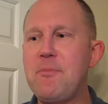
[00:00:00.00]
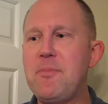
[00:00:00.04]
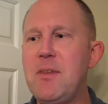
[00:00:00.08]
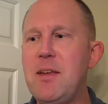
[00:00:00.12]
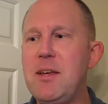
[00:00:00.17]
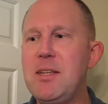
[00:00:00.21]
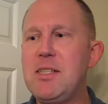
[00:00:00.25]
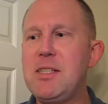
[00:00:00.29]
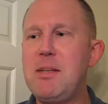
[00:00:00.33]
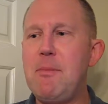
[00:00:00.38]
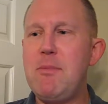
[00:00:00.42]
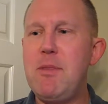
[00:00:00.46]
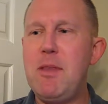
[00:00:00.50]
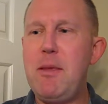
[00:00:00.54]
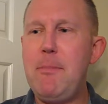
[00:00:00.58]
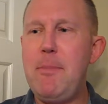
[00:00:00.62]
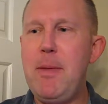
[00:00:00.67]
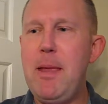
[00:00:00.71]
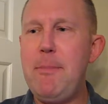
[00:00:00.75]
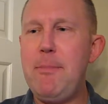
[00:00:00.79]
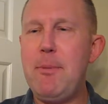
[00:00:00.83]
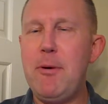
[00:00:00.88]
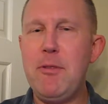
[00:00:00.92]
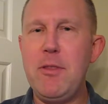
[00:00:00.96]
Some of the
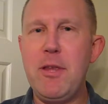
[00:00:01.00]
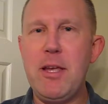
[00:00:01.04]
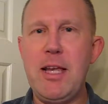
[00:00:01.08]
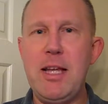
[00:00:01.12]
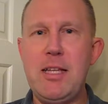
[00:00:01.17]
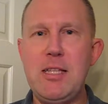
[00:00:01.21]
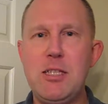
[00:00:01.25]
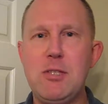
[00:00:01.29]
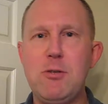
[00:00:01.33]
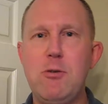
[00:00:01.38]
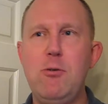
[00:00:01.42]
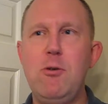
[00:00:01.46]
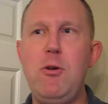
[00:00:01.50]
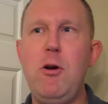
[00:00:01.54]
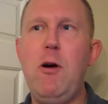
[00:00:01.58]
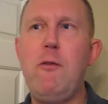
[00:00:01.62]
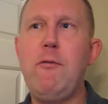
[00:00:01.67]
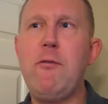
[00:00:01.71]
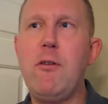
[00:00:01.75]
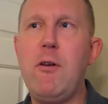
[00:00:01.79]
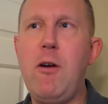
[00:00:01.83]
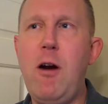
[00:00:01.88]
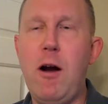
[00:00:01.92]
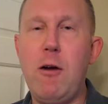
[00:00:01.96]
people that get screwed
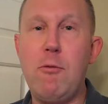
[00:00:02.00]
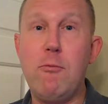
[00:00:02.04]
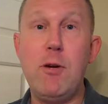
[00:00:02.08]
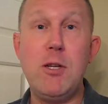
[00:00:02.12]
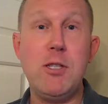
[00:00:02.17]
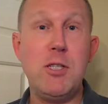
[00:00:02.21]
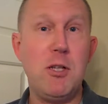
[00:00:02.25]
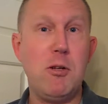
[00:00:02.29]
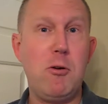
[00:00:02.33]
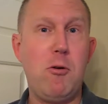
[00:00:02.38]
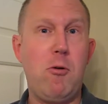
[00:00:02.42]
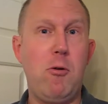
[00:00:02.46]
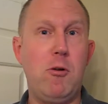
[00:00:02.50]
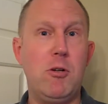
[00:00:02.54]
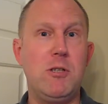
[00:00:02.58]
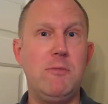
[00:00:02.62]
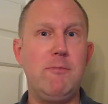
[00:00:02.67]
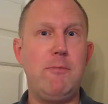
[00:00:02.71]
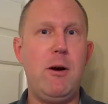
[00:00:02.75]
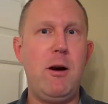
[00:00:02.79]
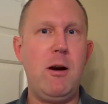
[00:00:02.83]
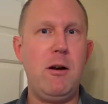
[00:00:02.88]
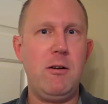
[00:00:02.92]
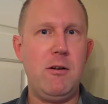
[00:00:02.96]
over are Russell Crowe's
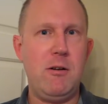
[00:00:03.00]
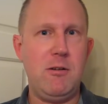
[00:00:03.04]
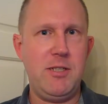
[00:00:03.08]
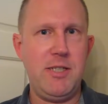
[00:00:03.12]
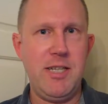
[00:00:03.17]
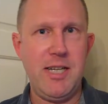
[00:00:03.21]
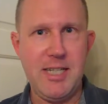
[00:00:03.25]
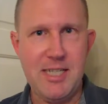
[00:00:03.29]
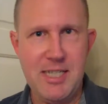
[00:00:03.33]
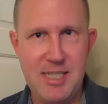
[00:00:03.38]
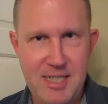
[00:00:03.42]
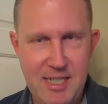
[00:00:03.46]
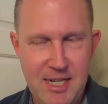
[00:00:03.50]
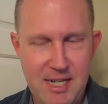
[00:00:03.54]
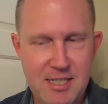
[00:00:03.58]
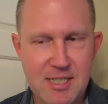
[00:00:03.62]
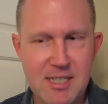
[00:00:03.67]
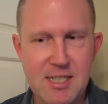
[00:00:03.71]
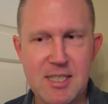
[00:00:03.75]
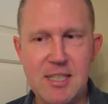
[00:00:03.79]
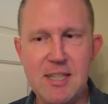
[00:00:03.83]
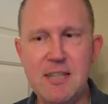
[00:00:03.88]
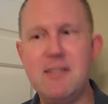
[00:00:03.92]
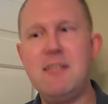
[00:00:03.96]
partner, Dick
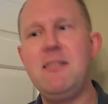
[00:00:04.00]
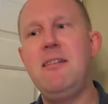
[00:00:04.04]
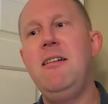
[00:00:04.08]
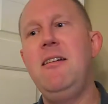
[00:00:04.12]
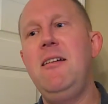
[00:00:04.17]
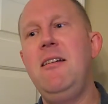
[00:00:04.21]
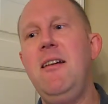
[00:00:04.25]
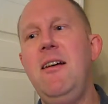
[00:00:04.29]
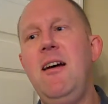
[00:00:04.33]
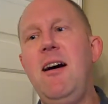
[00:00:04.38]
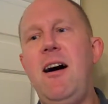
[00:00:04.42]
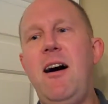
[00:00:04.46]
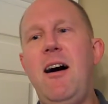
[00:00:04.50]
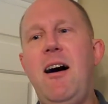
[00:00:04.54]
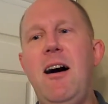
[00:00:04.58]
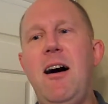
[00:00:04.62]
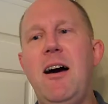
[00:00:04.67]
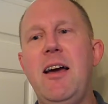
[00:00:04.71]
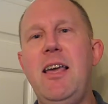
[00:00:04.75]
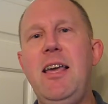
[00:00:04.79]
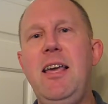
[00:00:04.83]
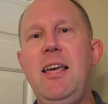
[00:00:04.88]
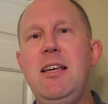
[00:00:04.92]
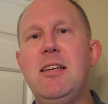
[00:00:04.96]
Stenslin.
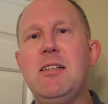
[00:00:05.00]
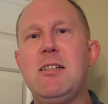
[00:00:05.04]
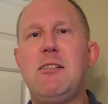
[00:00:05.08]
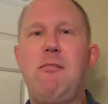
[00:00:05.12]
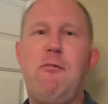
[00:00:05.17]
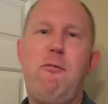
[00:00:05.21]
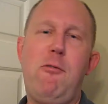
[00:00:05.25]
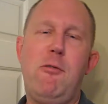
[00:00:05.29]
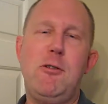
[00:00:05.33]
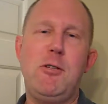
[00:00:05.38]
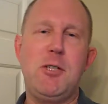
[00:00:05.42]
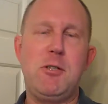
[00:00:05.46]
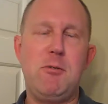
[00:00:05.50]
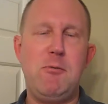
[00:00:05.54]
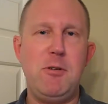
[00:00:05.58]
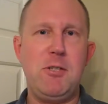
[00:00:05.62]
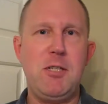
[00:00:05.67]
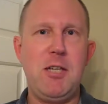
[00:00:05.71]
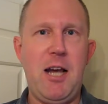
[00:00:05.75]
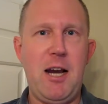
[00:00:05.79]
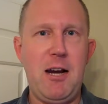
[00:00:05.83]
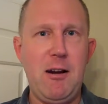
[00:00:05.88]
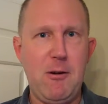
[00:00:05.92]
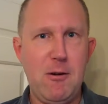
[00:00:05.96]
He is forced to
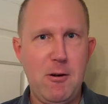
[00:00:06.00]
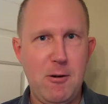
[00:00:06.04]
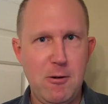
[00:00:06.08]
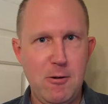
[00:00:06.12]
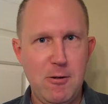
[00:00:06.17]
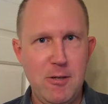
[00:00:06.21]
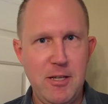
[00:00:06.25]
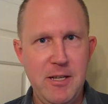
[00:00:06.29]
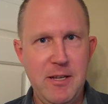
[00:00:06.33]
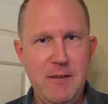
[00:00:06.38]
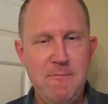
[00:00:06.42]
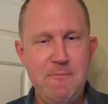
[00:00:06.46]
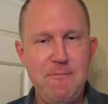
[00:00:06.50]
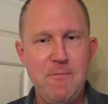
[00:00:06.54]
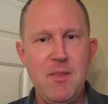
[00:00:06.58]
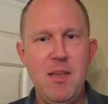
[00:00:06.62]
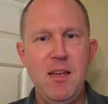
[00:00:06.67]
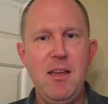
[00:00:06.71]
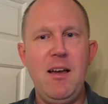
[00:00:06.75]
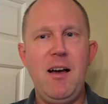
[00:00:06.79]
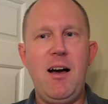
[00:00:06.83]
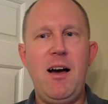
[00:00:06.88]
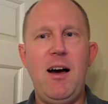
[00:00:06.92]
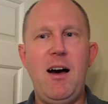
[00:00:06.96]
retire early,
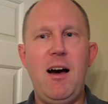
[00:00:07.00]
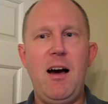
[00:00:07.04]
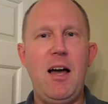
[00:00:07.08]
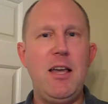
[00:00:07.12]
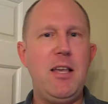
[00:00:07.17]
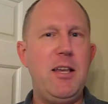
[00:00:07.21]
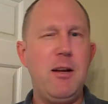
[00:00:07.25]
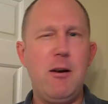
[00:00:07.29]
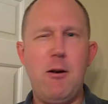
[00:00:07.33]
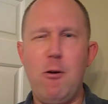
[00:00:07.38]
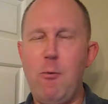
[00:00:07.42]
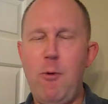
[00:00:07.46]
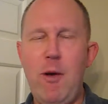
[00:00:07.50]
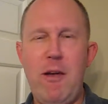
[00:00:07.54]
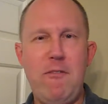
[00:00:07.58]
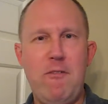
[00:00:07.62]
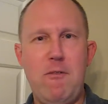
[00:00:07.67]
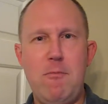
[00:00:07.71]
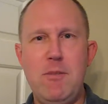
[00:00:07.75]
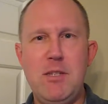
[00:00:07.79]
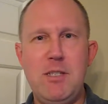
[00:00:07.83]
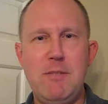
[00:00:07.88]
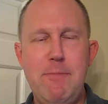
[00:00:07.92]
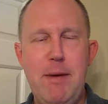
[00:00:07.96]
a year away
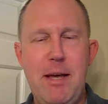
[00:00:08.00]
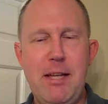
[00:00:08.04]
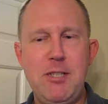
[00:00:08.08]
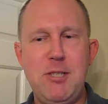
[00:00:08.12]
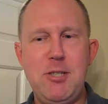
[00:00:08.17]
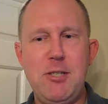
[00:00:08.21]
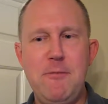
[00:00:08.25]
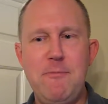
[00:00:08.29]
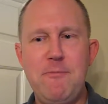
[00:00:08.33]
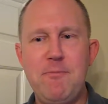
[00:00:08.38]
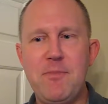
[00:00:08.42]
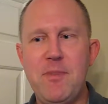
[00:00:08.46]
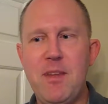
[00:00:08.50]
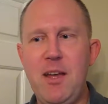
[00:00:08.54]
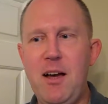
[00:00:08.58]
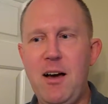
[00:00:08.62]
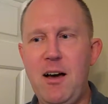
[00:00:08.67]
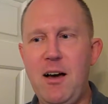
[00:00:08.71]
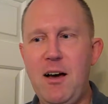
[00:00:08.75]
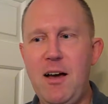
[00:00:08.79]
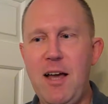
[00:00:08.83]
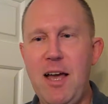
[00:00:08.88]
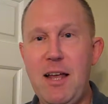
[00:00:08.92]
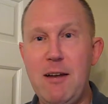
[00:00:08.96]
from his pension,
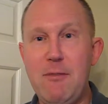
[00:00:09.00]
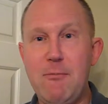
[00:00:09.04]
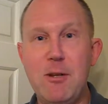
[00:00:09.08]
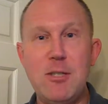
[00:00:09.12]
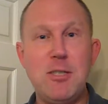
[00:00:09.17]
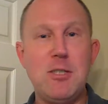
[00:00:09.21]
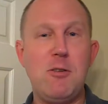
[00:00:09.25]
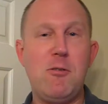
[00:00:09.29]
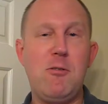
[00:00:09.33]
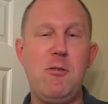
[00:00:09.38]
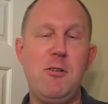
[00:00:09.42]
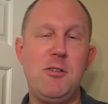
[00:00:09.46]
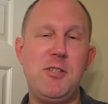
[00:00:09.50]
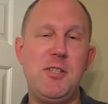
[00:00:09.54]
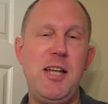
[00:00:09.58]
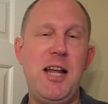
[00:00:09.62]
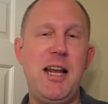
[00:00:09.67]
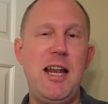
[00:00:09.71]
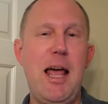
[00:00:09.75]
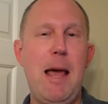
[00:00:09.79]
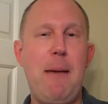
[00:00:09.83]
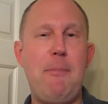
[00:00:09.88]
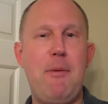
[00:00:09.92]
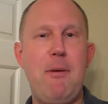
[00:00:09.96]
and Russell Crowe is
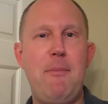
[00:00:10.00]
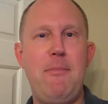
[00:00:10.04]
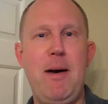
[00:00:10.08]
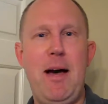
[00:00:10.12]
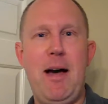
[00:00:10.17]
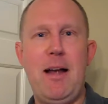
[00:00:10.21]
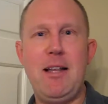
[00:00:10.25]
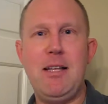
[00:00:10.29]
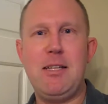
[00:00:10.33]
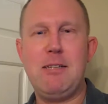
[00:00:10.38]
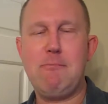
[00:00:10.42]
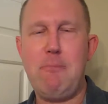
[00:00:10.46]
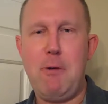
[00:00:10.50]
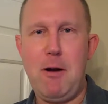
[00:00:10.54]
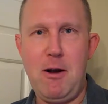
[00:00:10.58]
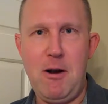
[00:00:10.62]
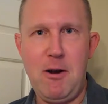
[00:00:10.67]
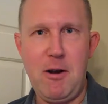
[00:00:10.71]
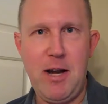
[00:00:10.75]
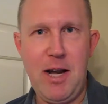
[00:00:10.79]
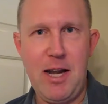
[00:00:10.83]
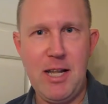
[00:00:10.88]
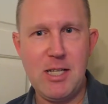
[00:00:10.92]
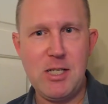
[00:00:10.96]
not happy about his
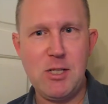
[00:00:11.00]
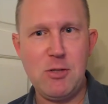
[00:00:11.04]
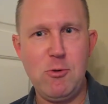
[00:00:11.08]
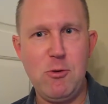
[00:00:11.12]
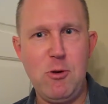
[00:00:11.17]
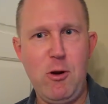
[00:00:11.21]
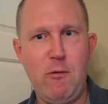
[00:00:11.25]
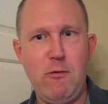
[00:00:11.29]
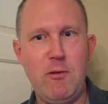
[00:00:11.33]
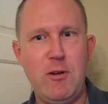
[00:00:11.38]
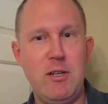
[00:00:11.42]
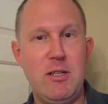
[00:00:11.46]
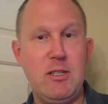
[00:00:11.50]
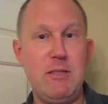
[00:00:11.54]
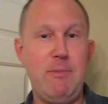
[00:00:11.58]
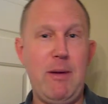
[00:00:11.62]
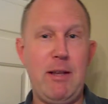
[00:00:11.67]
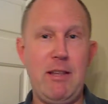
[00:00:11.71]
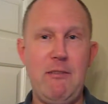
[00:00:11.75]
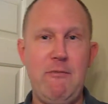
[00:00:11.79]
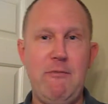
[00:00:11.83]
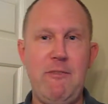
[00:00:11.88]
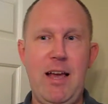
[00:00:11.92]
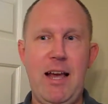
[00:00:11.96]
partner getting screwed over,
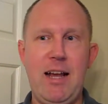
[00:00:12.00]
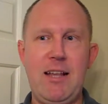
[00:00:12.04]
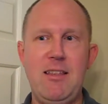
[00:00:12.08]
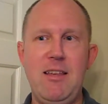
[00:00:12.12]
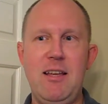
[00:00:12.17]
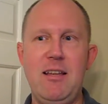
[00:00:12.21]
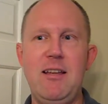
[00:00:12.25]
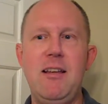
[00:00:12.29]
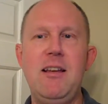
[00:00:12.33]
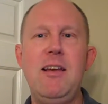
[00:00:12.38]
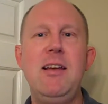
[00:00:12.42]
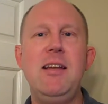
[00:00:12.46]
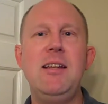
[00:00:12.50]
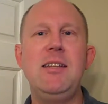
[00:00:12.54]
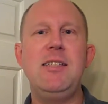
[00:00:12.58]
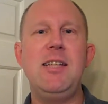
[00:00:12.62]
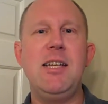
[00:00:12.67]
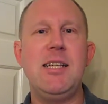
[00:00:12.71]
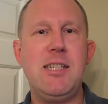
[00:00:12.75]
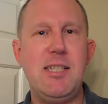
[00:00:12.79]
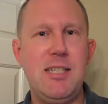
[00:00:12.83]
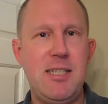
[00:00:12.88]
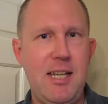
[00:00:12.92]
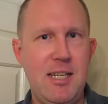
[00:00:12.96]
despite the fact that
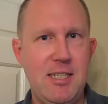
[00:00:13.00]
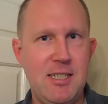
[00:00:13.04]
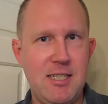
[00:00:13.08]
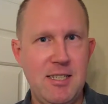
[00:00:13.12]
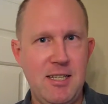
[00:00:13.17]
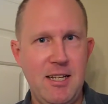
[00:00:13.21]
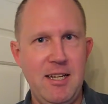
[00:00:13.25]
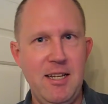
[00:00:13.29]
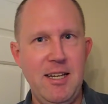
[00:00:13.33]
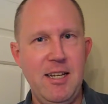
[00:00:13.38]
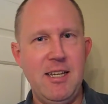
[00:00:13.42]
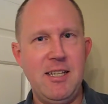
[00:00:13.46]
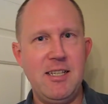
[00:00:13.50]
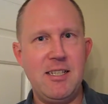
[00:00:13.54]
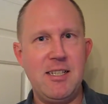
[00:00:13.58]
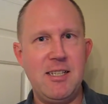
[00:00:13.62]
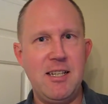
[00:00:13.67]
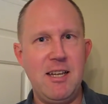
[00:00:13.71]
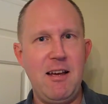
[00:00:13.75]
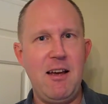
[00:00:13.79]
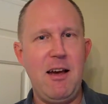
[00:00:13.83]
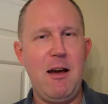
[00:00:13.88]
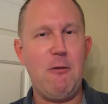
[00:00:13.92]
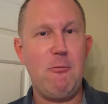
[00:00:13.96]
Dick Stenslin
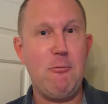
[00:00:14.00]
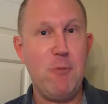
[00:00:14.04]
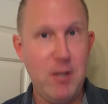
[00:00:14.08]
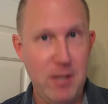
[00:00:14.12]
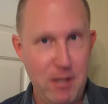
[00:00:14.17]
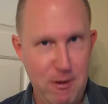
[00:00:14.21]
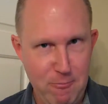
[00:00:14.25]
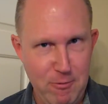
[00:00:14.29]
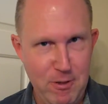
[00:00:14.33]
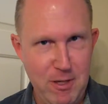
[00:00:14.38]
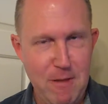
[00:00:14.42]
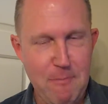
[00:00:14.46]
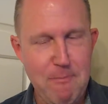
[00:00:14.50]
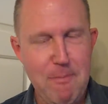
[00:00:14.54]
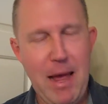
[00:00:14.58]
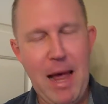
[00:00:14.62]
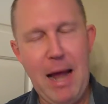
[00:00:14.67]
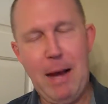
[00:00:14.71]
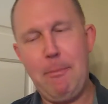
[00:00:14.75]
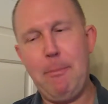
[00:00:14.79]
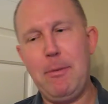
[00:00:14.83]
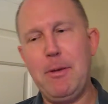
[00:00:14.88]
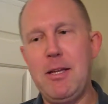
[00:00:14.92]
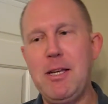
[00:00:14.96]
is a really, really
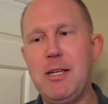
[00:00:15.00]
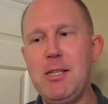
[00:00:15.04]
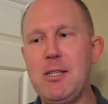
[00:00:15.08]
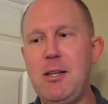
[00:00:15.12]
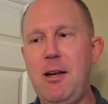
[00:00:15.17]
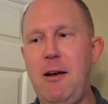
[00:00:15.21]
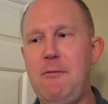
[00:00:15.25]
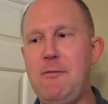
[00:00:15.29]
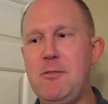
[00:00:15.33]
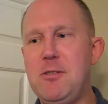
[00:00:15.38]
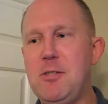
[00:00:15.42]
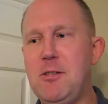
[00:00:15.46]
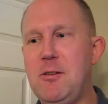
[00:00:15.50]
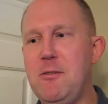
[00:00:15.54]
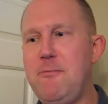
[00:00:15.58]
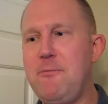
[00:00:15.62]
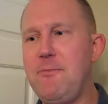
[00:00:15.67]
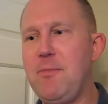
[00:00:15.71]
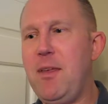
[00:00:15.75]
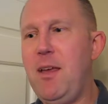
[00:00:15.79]
bad police officer.